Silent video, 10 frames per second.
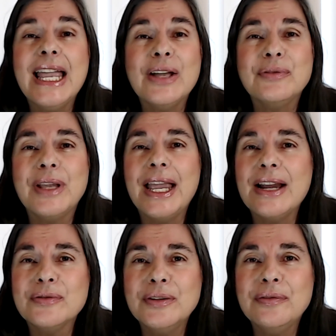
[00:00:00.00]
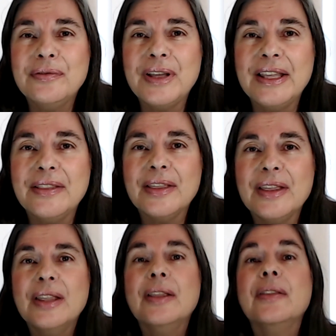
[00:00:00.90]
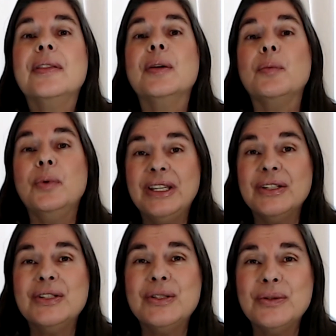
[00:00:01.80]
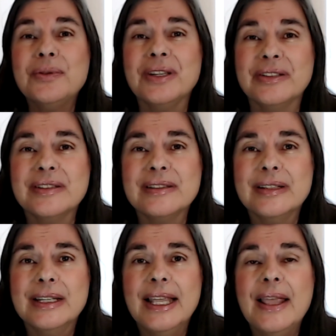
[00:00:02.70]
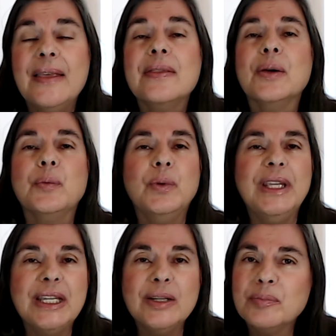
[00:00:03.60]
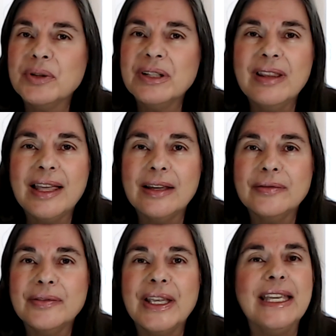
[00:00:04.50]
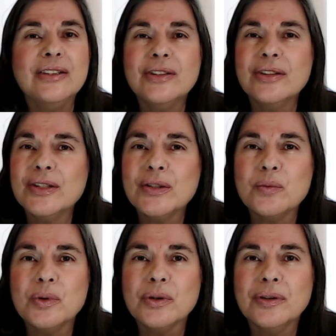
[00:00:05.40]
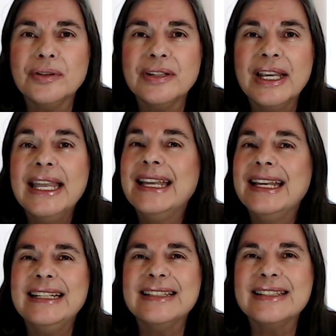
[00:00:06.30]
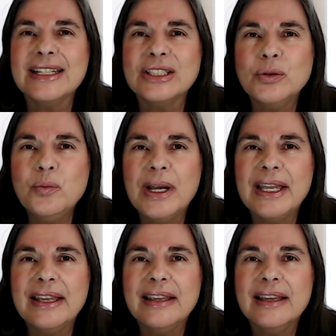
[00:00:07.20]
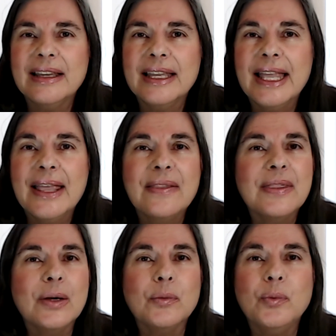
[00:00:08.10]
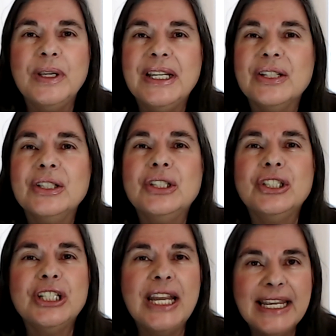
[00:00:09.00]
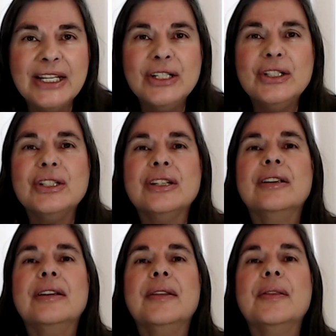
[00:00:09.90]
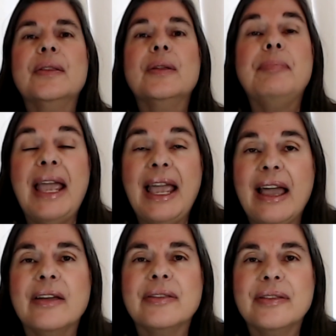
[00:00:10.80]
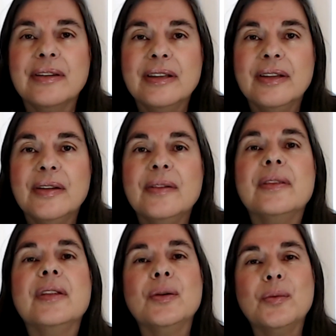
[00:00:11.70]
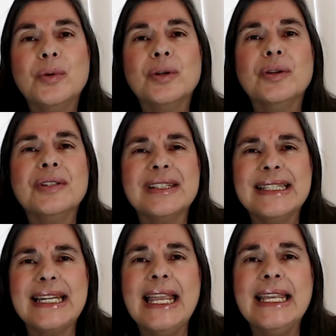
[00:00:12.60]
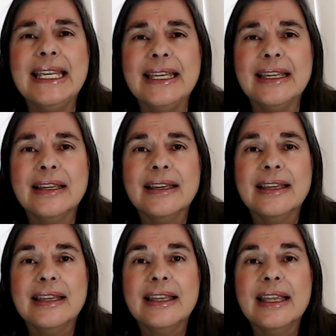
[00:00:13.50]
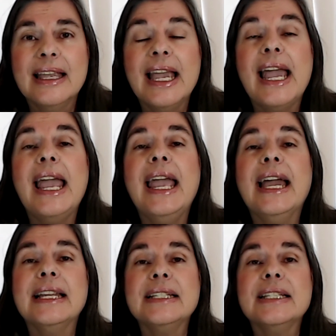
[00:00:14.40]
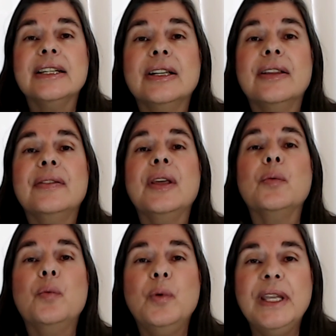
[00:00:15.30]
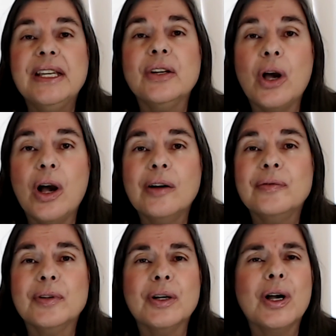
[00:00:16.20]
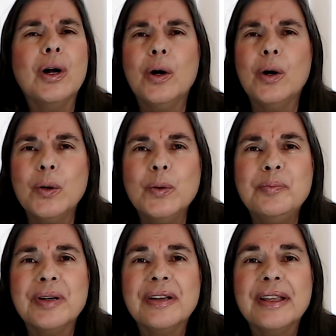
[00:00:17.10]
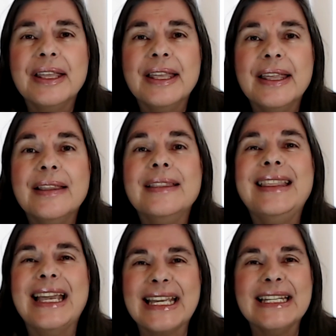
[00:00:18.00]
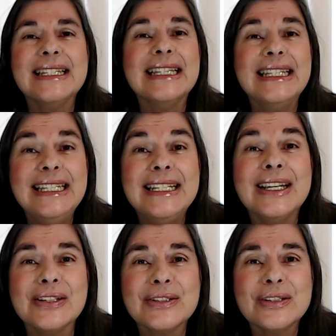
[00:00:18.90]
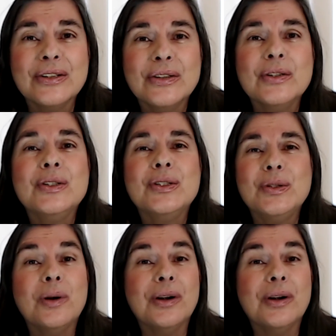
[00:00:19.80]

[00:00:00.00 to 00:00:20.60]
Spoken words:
have every faith that we can do this, that we can bring love into this world in such a way that we can change the path that the world is taking, and that we can offer a hope that can lead us to our